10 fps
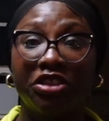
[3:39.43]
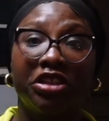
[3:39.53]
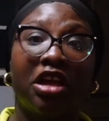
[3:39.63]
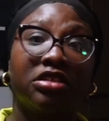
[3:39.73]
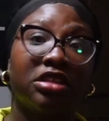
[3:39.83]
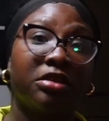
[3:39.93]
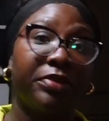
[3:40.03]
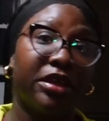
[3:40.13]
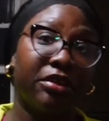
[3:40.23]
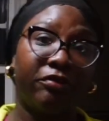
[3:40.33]
She lost her
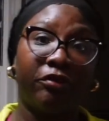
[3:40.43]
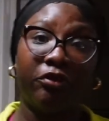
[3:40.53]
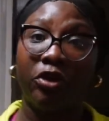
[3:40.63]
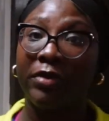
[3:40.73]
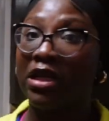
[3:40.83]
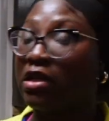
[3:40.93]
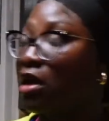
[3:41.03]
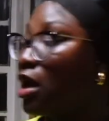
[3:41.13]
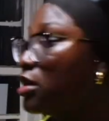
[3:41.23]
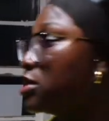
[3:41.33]
appeal for $4 million
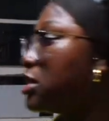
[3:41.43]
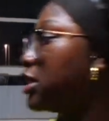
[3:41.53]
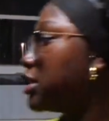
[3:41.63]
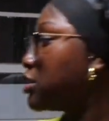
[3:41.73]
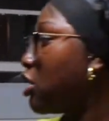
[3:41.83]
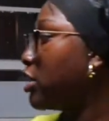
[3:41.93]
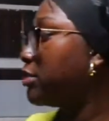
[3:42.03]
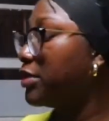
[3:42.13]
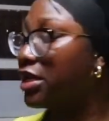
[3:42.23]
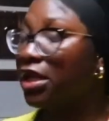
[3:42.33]
against Cardi
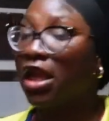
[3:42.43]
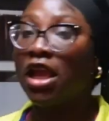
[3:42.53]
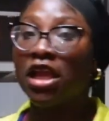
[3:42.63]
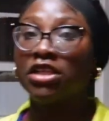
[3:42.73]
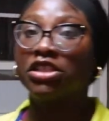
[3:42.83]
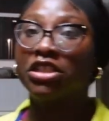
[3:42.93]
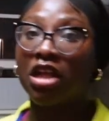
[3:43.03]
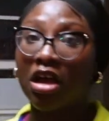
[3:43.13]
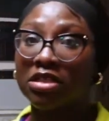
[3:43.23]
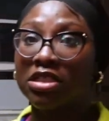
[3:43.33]
B. She
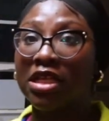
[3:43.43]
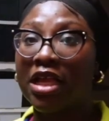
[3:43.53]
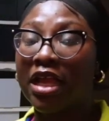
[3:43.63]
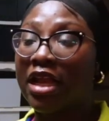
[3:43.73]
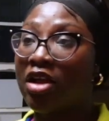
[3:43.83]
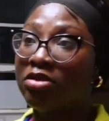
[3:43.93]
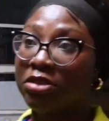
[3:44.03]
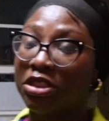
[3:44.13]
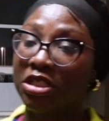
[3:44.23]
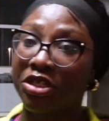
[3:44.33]
lost it, and I hope
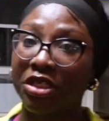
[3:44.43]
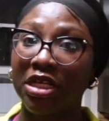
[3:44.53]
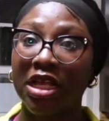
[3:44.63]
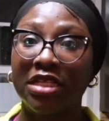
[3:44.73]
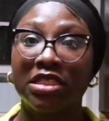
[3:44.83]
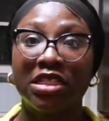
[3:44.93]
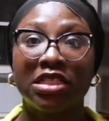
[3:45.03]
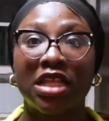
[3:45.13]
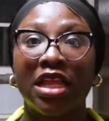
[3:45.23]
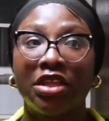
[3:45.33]
she learned her
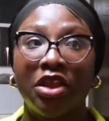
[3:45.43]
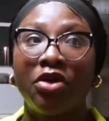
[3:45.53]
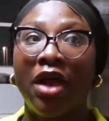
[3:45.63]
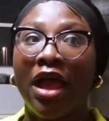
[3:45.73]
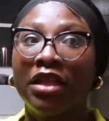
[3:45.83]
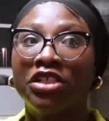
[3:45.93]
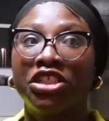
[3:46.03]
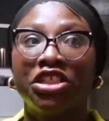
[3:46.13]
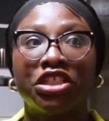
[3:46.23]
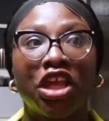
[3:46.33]
lessons and know how to
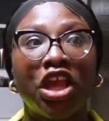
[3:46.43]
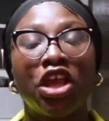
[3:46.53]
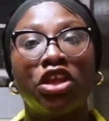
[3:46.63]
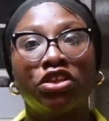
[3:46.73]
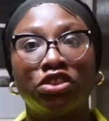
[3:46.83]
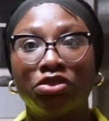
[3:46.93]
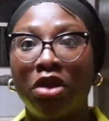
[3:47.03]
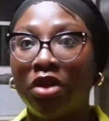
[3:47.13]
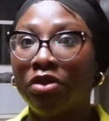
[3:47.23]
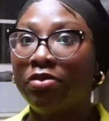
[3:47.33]
just do
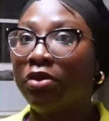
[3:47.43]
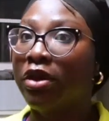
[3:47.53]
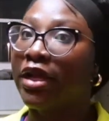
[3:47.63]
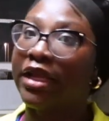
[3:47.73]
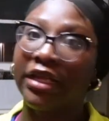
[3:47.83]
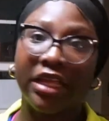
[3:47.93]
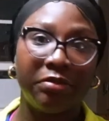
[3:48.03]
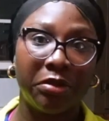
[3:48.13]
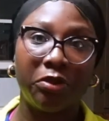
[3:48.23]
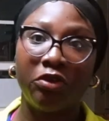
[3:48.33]
her report and
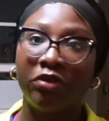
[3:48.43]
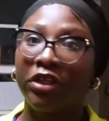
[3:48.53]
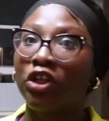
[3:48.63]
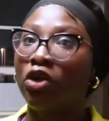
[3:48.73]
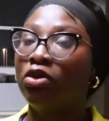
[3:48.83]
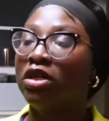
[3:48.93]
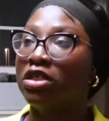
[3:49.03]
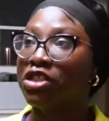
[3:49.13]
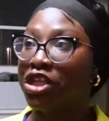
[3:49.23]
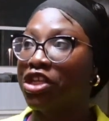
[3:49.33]
keep it moving. Don't
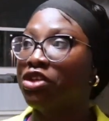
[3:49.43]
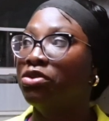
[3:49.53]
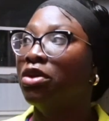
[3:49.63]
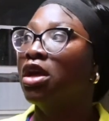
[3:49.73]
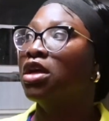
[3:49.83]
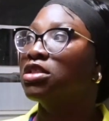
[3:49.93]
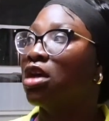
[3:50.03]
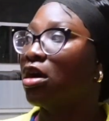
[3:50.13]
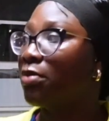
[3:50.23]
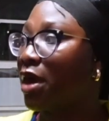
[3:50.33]
continue
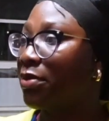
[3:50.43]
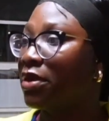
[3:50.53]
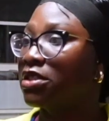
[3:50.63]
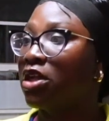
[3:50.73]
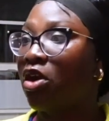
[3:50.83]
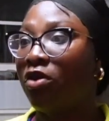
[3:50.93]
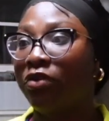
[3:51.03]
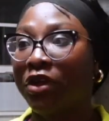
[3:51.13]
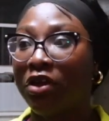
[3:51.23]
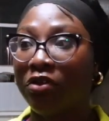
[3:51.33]
talking about a person
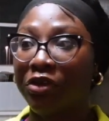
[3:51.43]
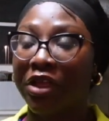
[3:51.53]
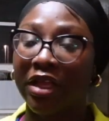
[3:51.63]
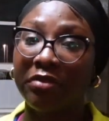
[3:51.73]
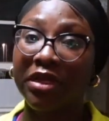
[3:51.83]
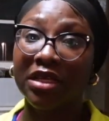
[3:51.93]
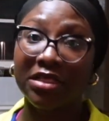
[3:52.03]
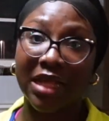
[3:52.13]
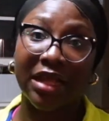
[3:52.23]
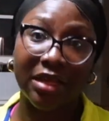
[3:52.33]
over and over again because
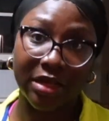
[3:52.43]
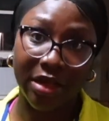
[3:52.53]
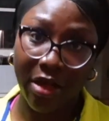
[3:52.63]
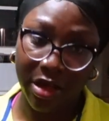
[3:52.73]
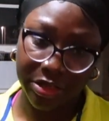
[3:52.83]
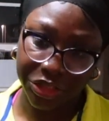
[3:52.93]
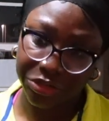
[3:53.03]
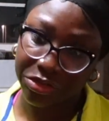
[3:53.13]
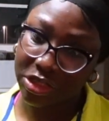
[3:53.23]
that could cost you.